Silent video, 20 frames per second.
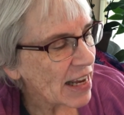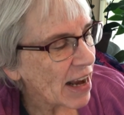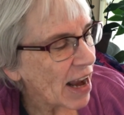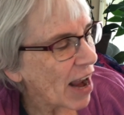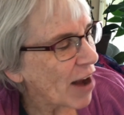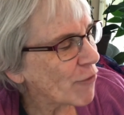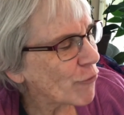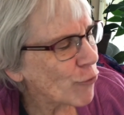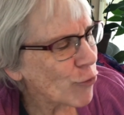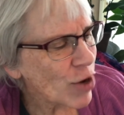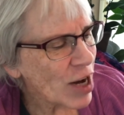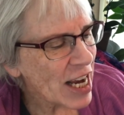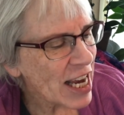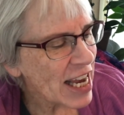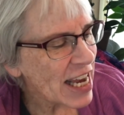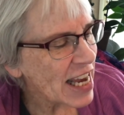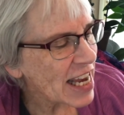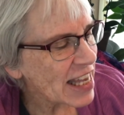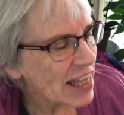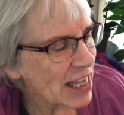Every
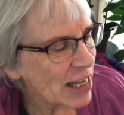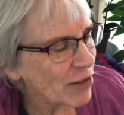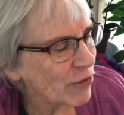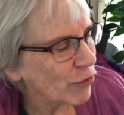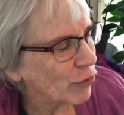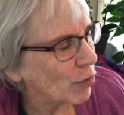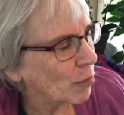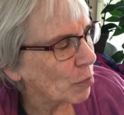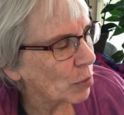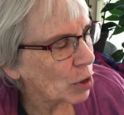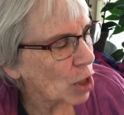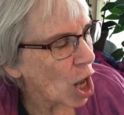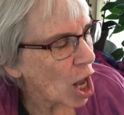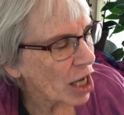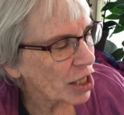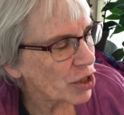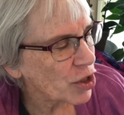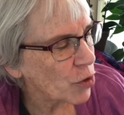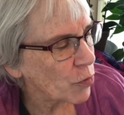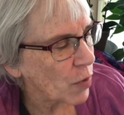heathen for
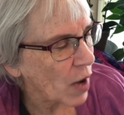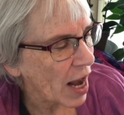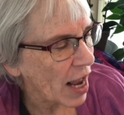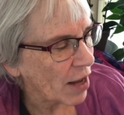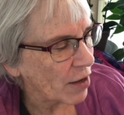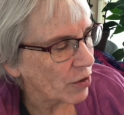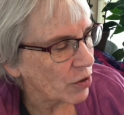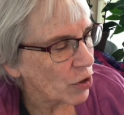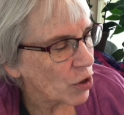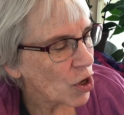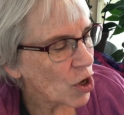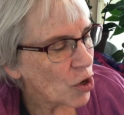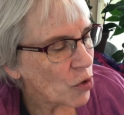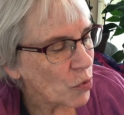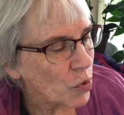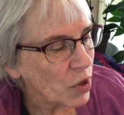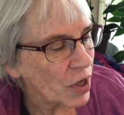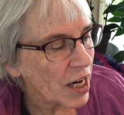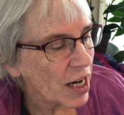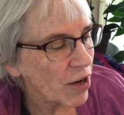blocks around
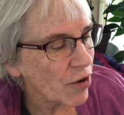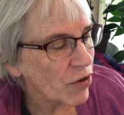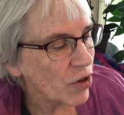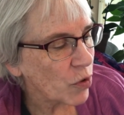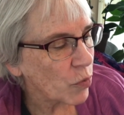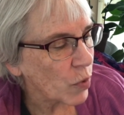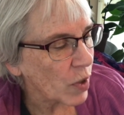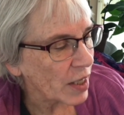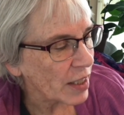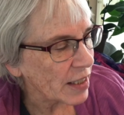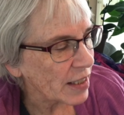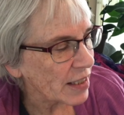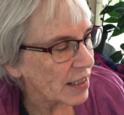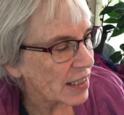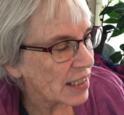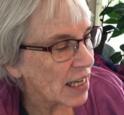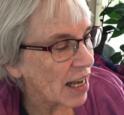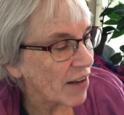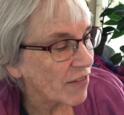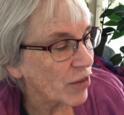would hear the
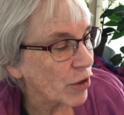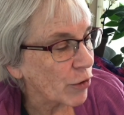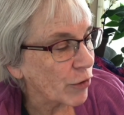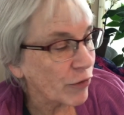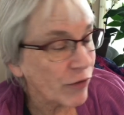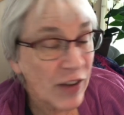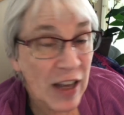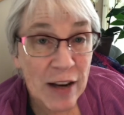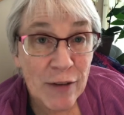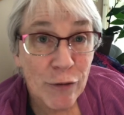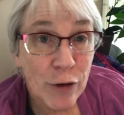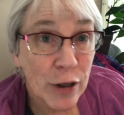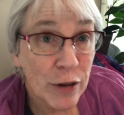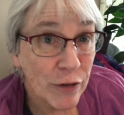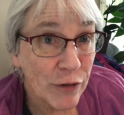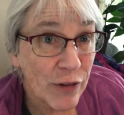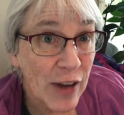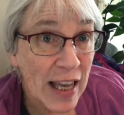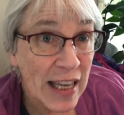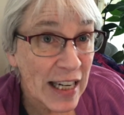witness of their favorite
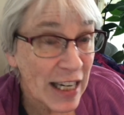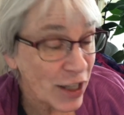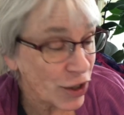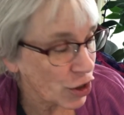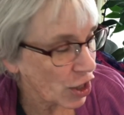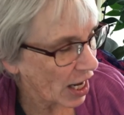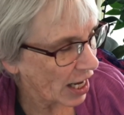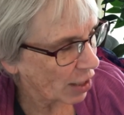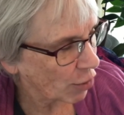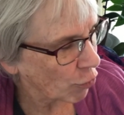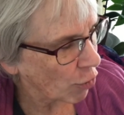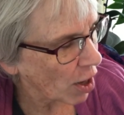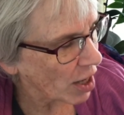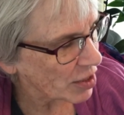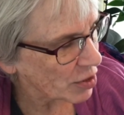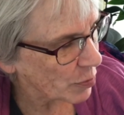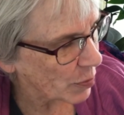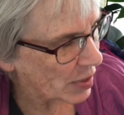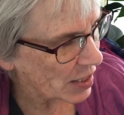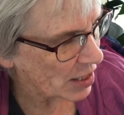Fannie J.
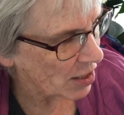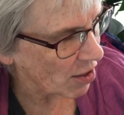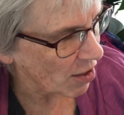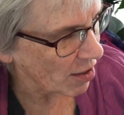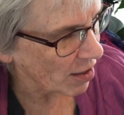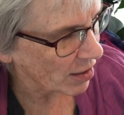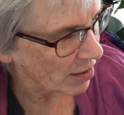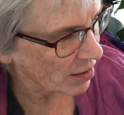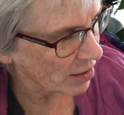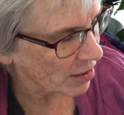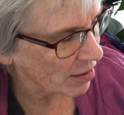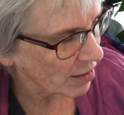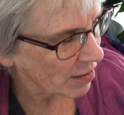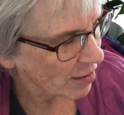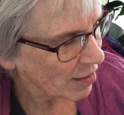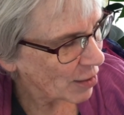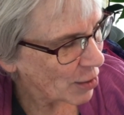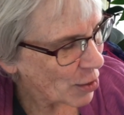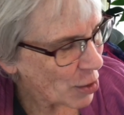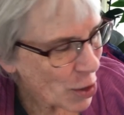Crosby songs.
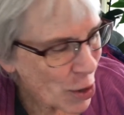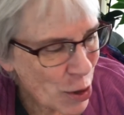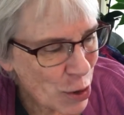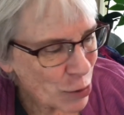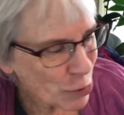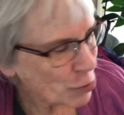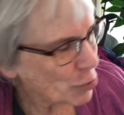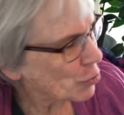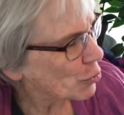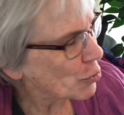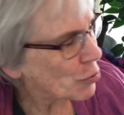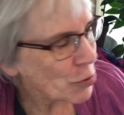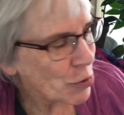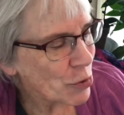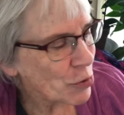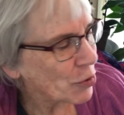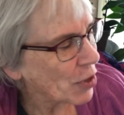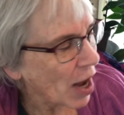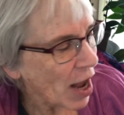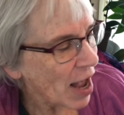To
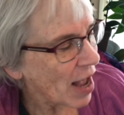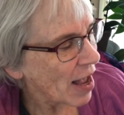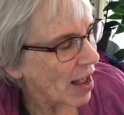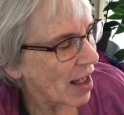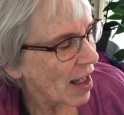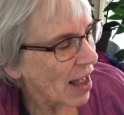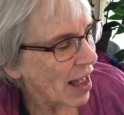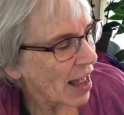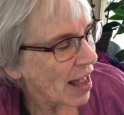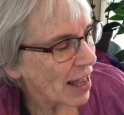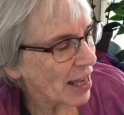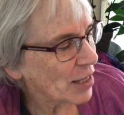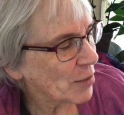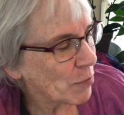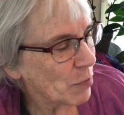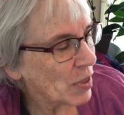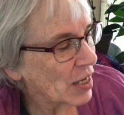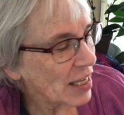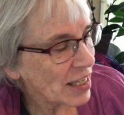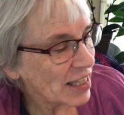God
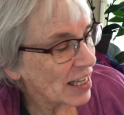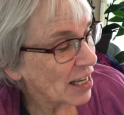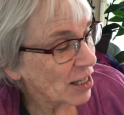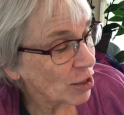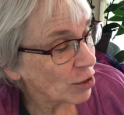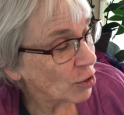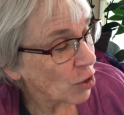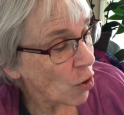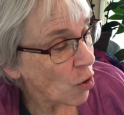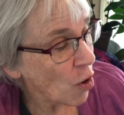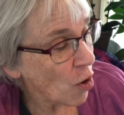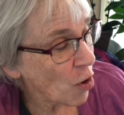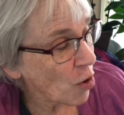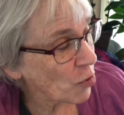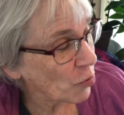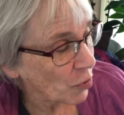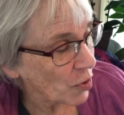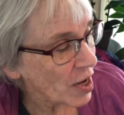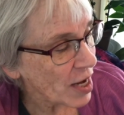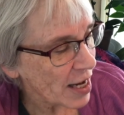be the
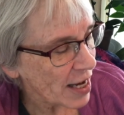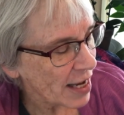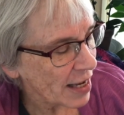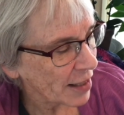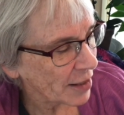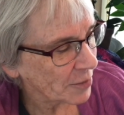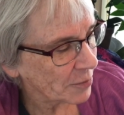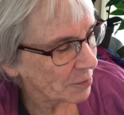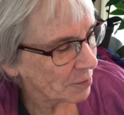glory.